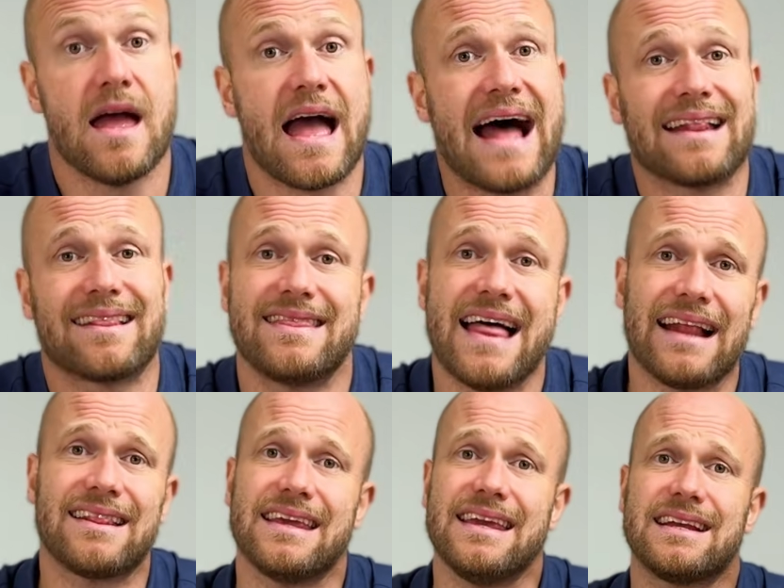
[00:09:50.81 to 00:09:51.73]
At
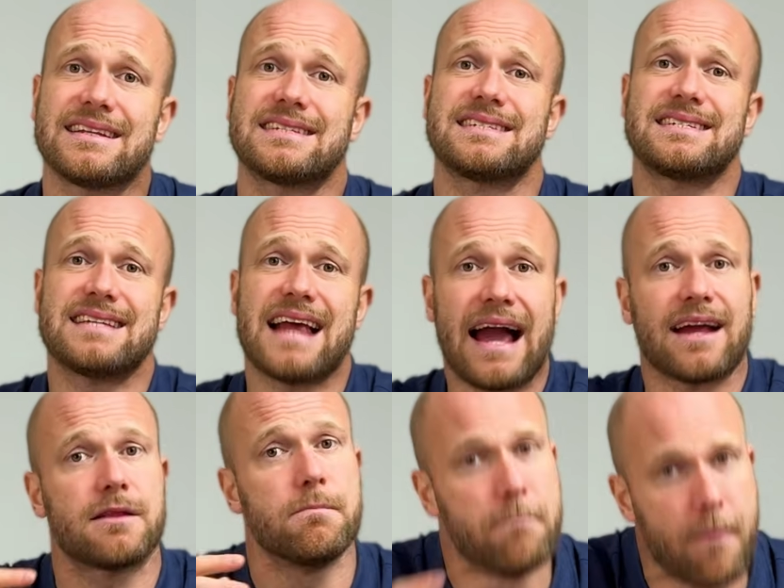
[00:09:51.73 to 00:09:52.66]
that
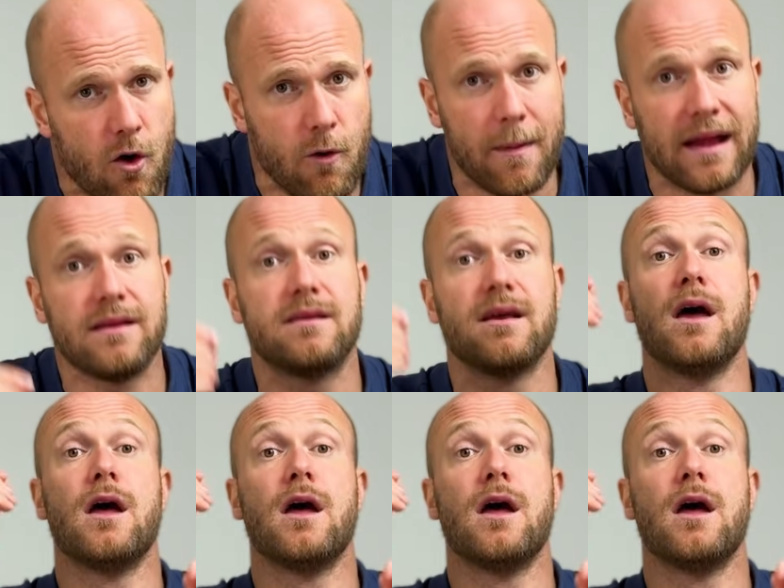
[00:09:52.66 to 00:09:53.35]
exact moment,